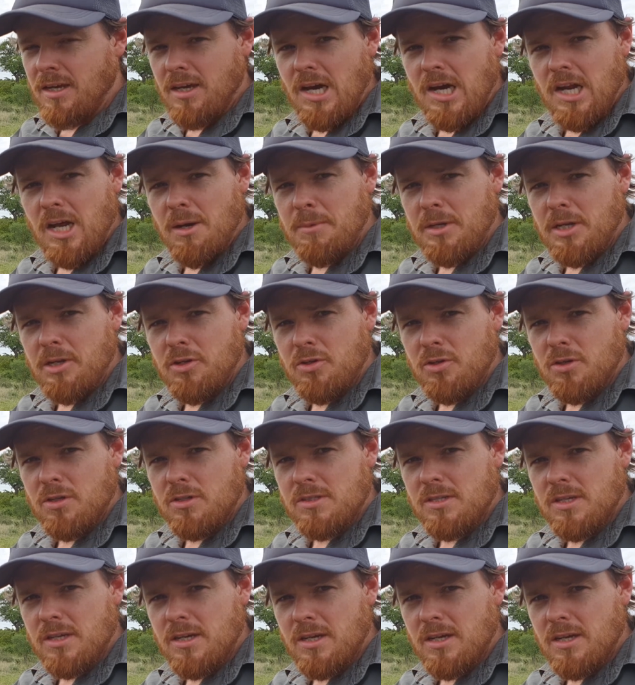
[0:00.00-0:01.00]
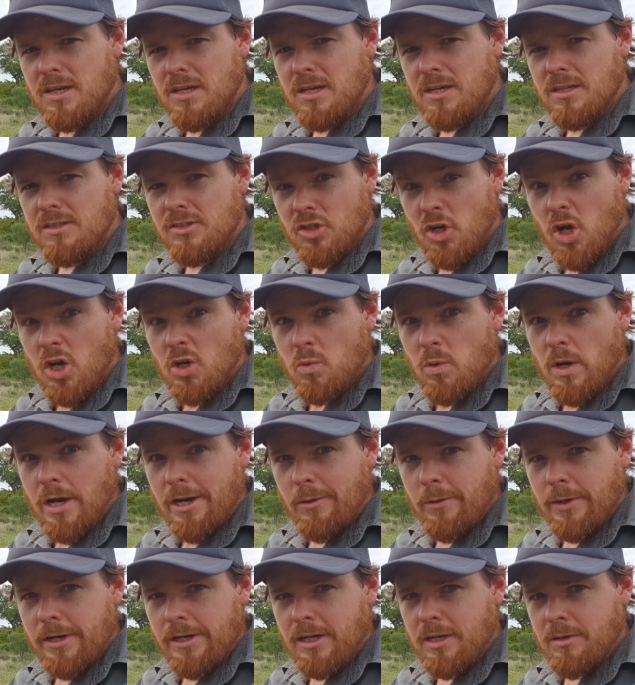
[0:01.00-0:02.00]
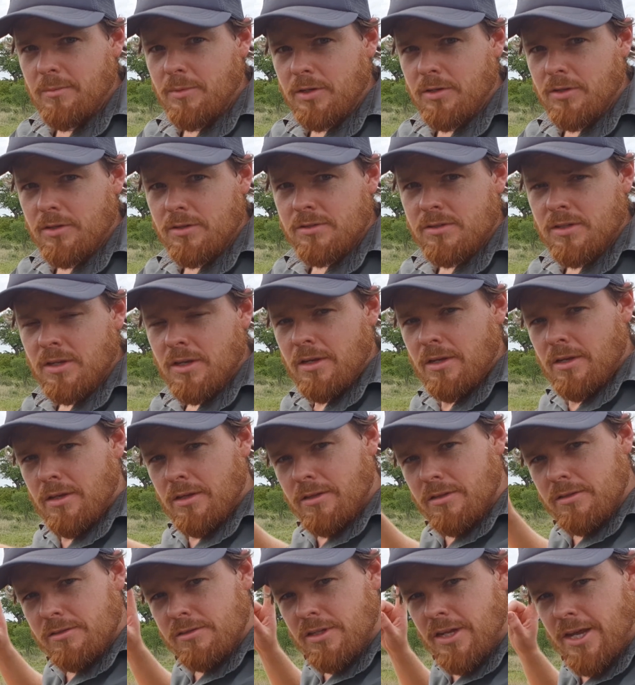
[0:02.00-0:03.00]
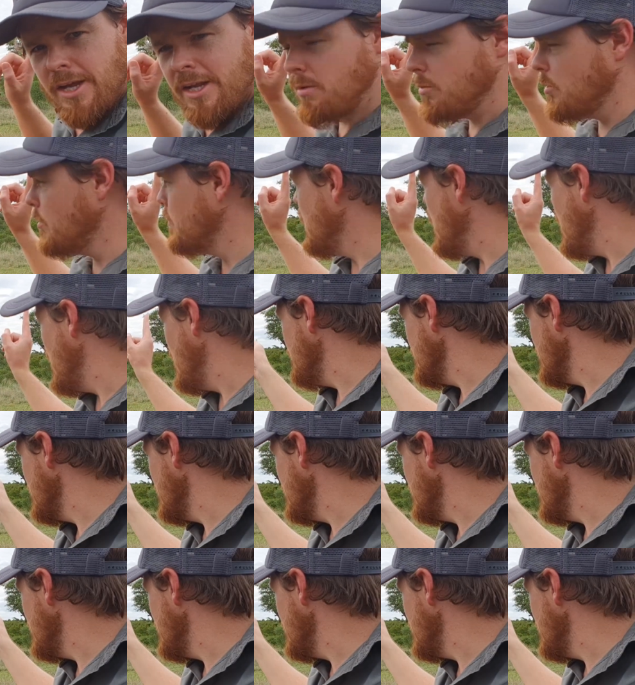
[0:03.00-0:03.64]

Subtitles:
And I'm going to do it start quite quickly because there's an animal behind